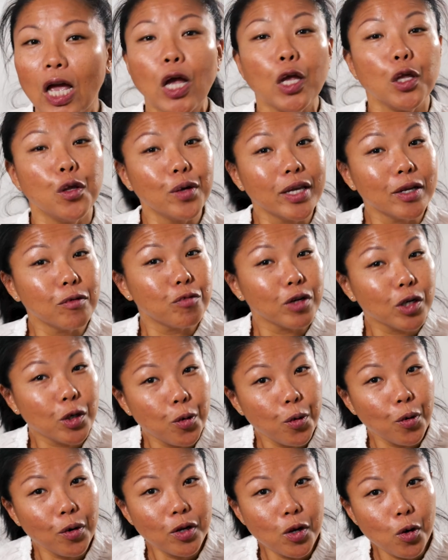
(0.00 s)
You can
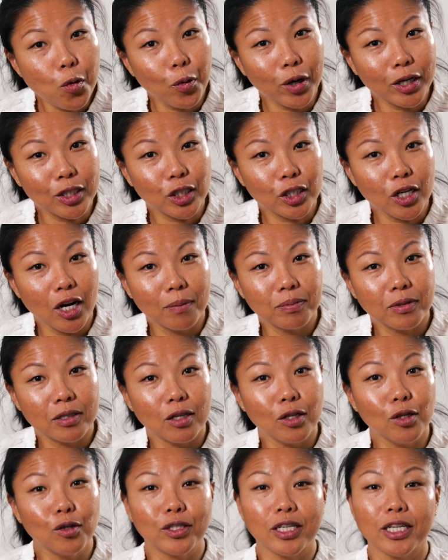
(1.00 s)
record your workshops
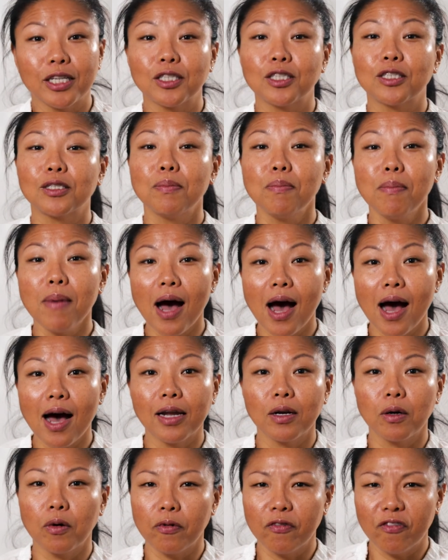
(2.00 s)
using a
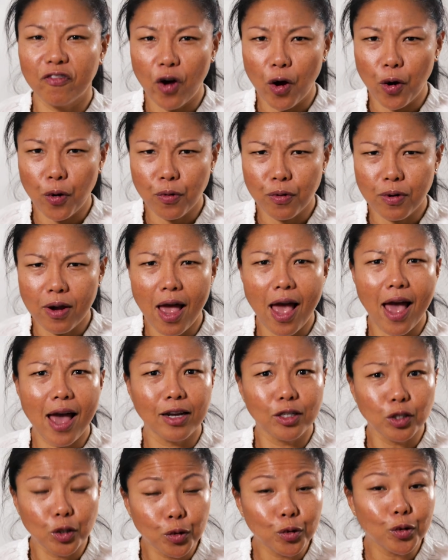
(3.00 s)
smartphone
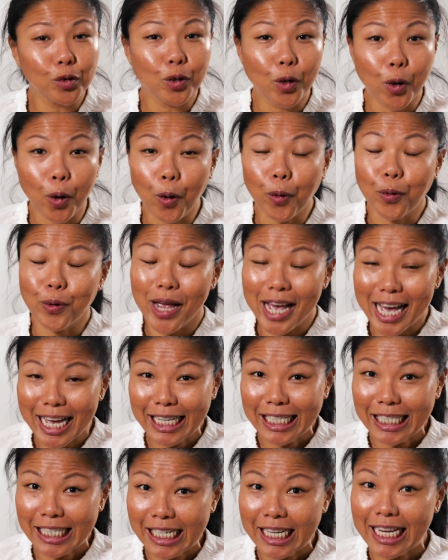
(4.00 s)
and do your own
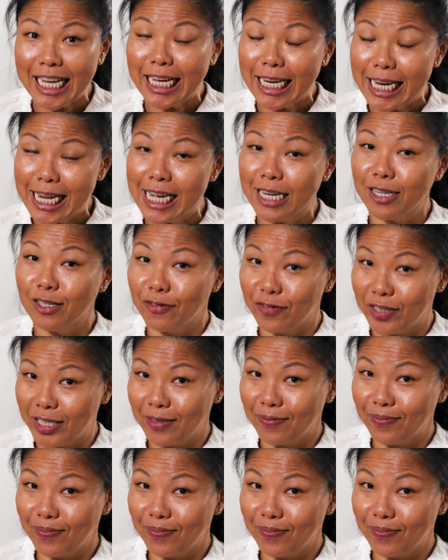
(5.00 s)
editing at the end of it.